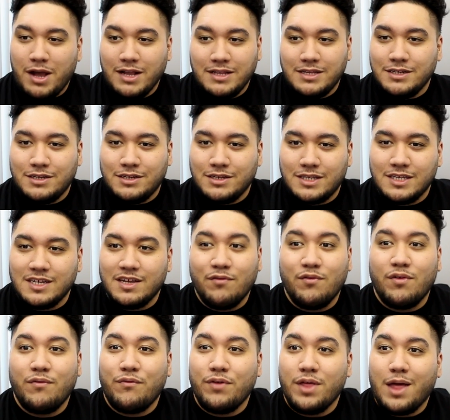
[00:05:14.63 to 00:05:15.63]
my teachers didn't
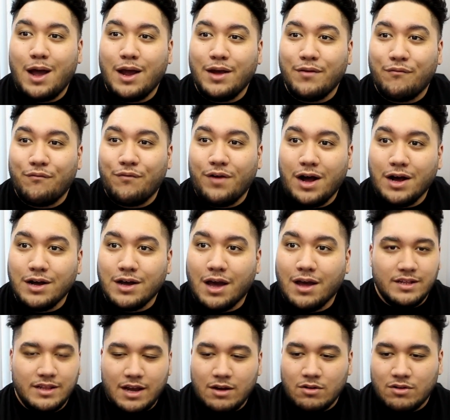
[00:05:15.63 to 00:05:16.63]
give a flying fuck.
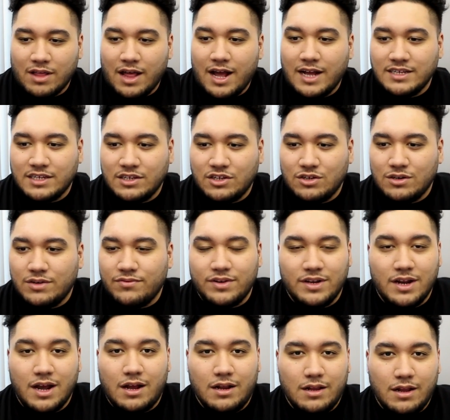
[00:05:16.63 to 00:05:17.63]
They'll glance at you every
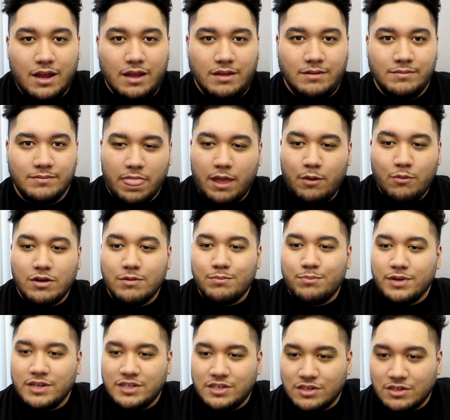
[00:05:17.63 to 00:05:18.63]
now and then. They
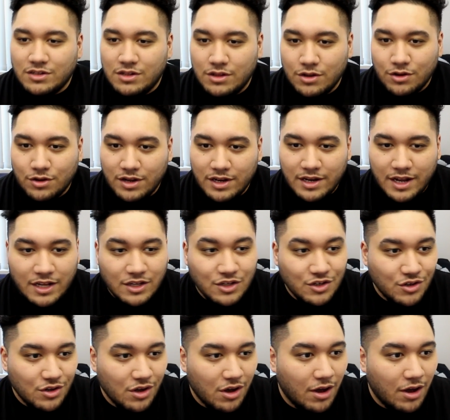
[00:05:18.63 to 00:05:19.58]
wouldn't be just looking at you